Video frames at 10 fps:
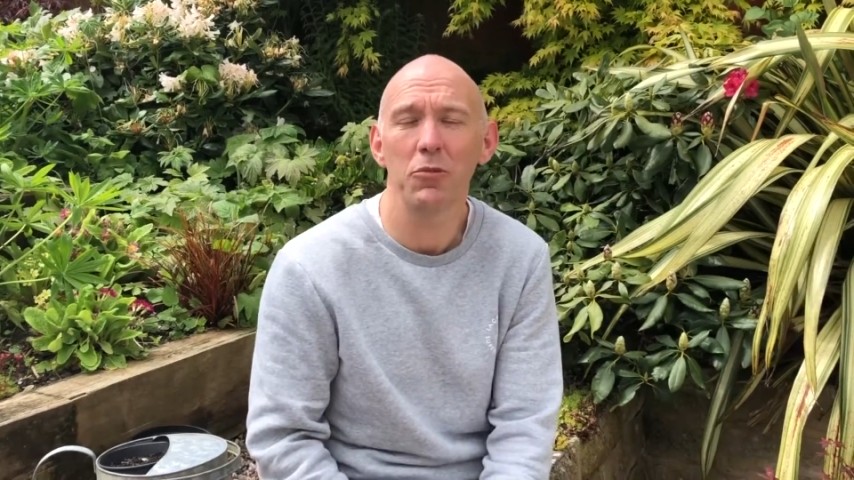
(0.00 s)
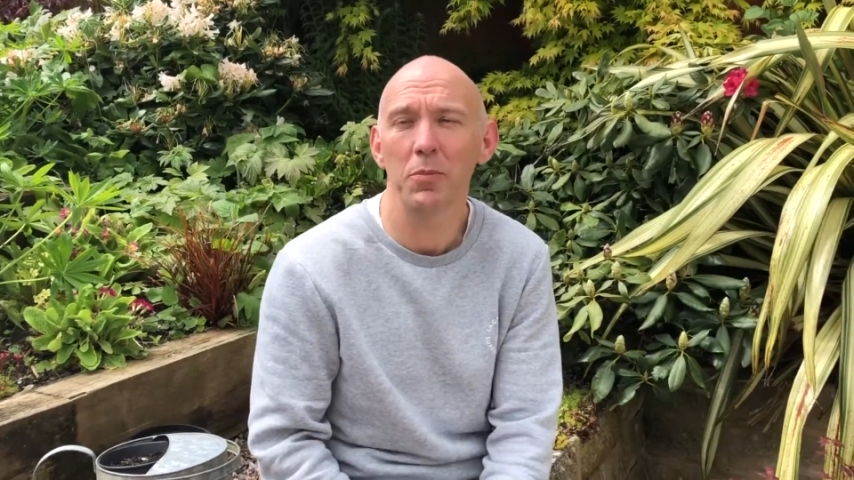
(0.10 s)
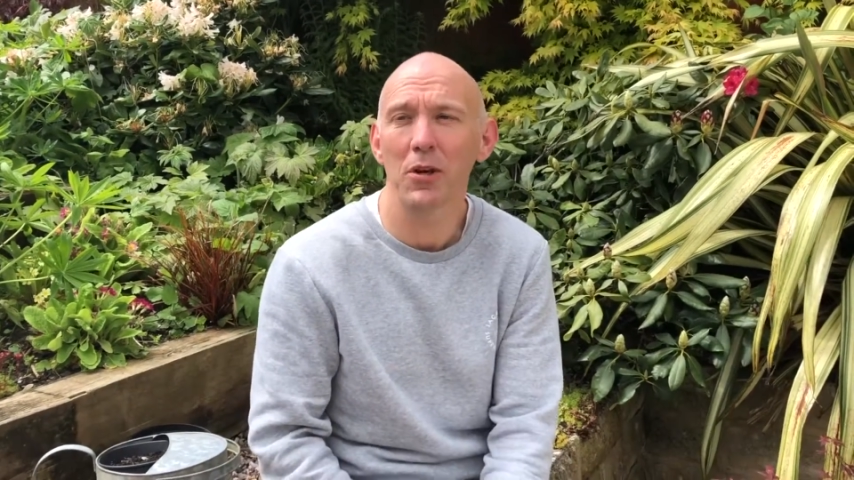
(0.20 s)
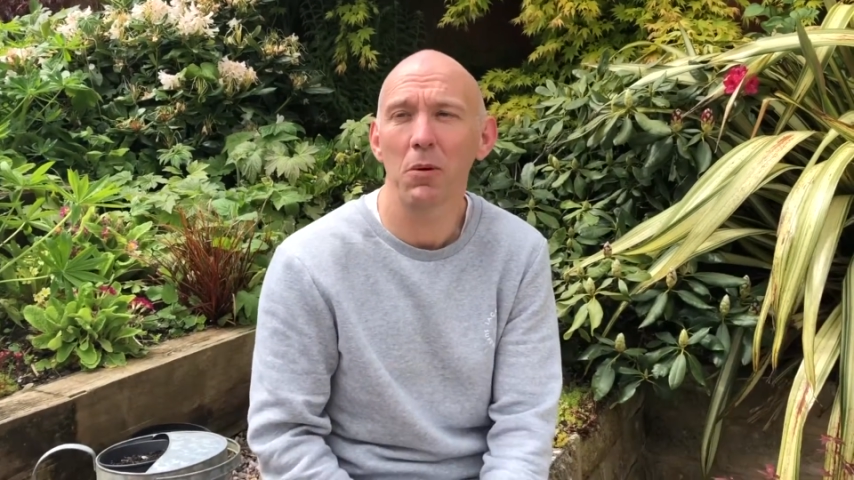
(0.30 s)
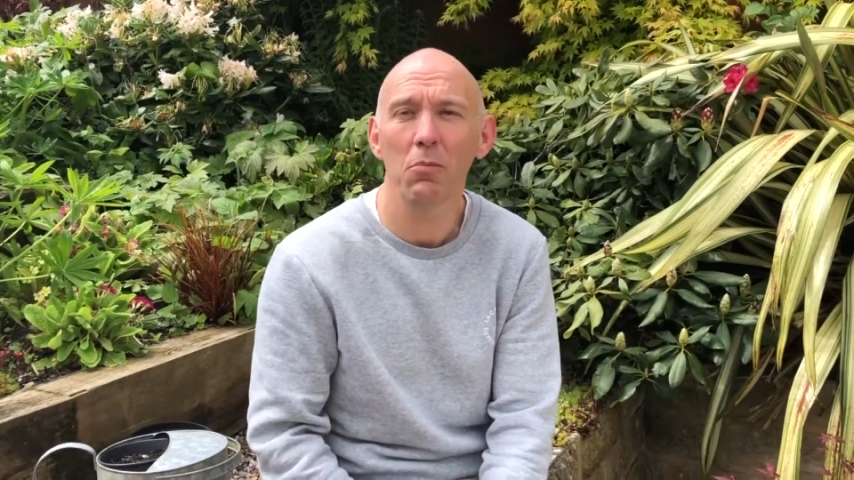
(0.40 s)
You'll
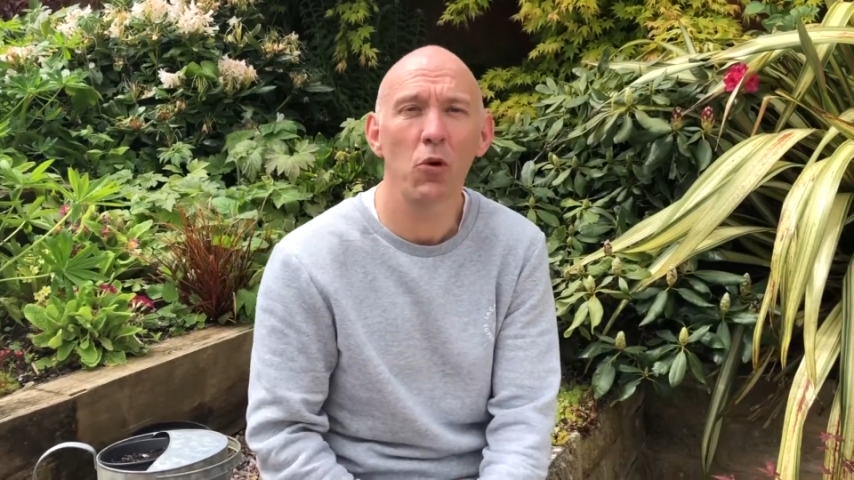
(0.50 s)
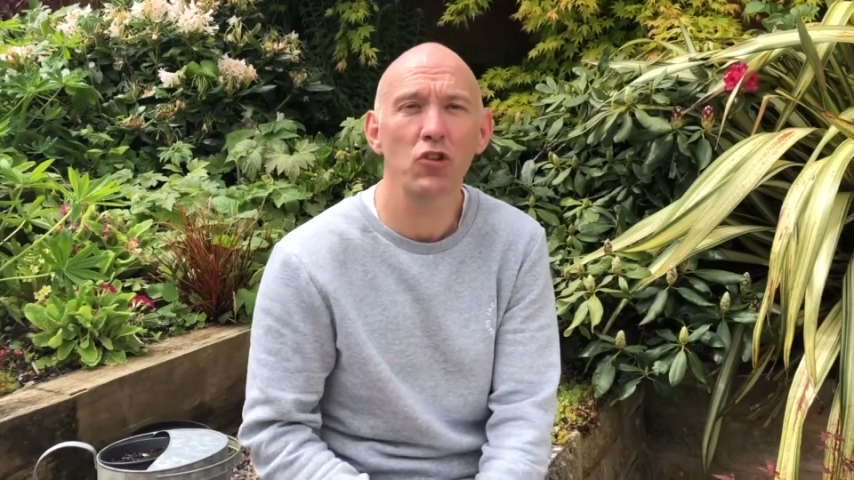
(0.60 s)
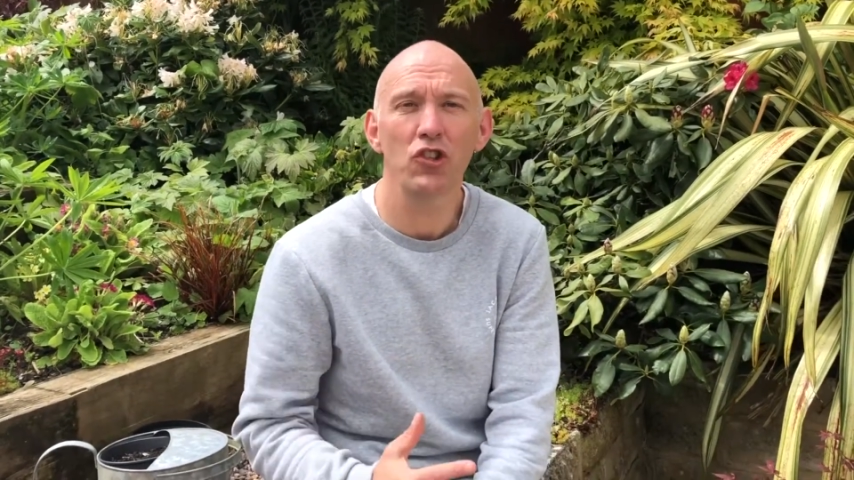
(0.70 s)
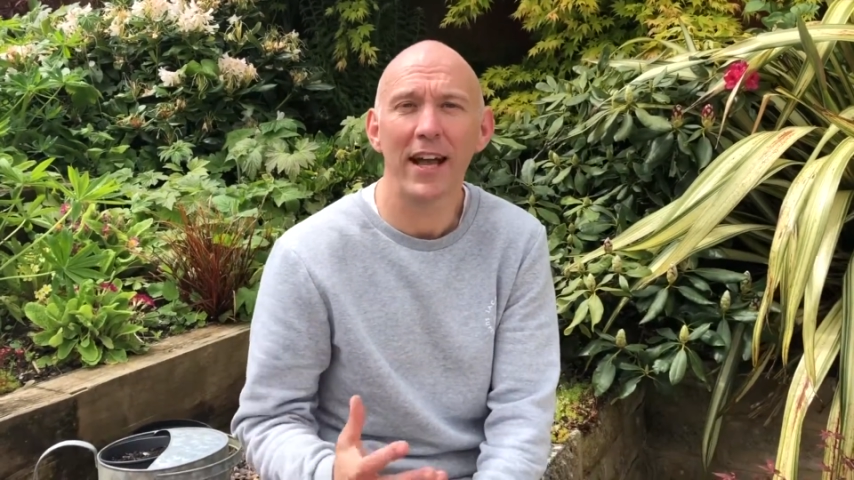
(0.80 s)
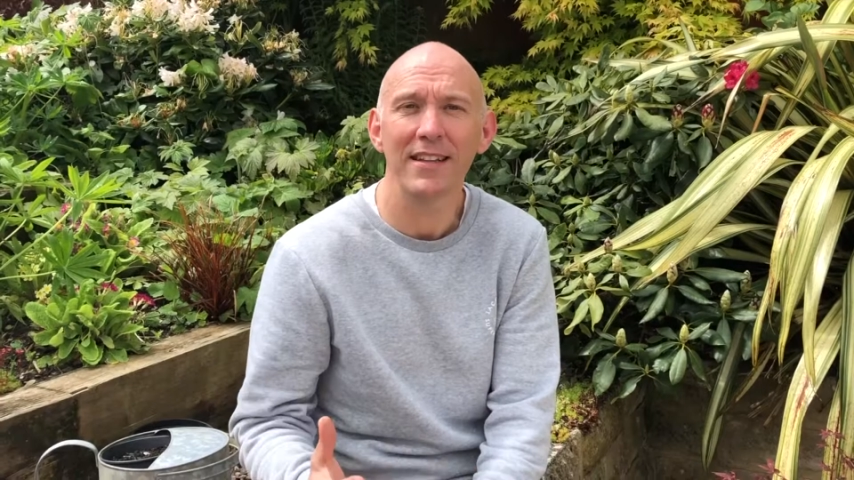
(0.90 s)
become more
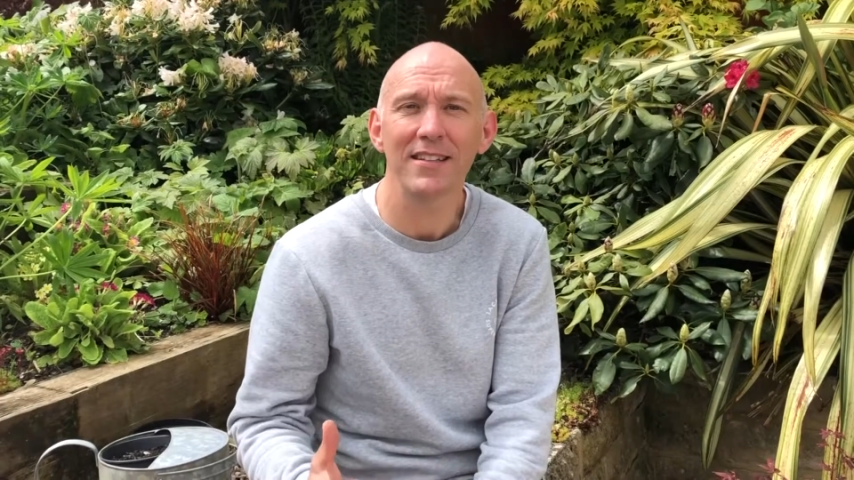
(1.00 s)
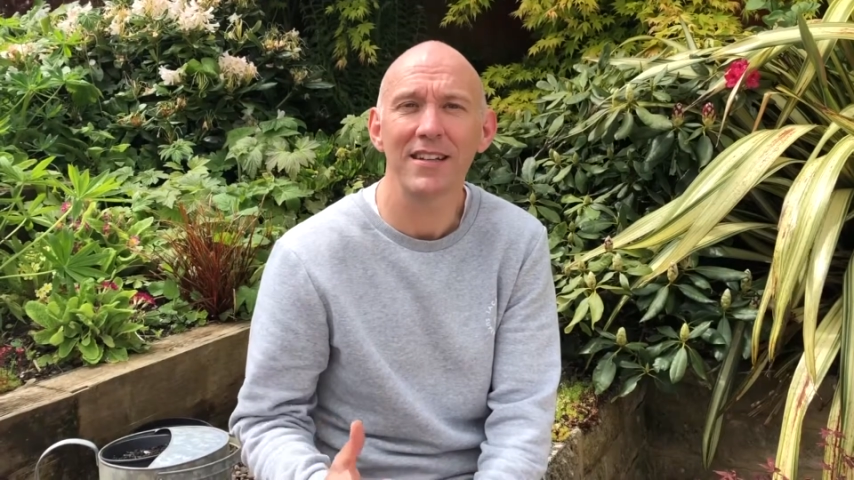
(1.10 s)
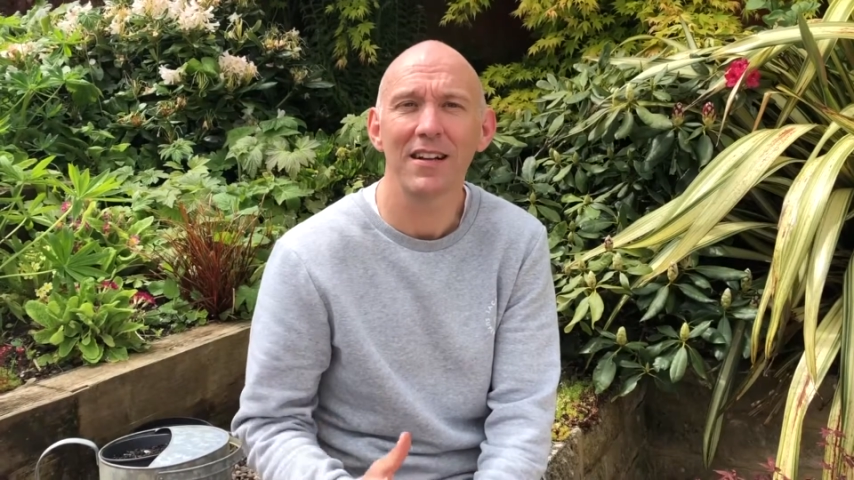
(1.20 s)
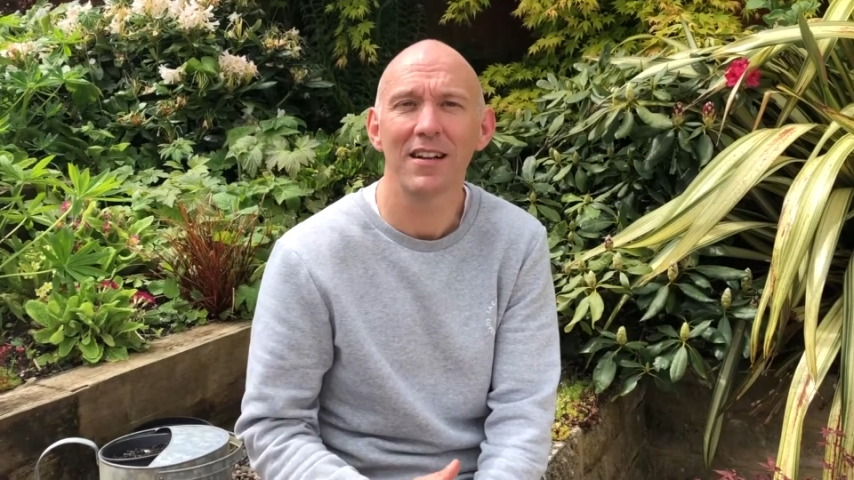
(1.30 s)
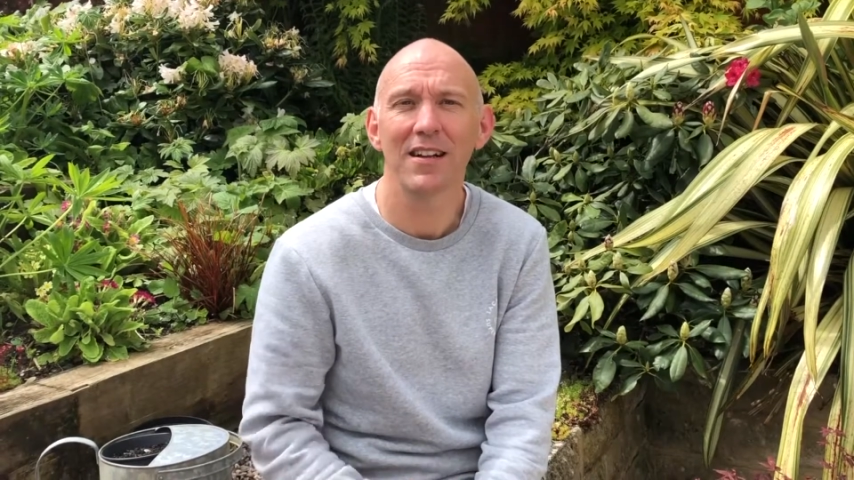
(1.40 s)

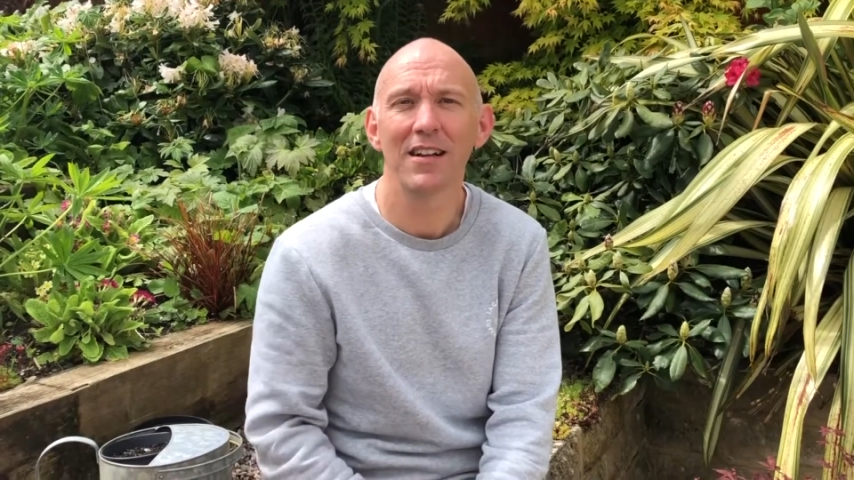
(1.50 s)
gentle,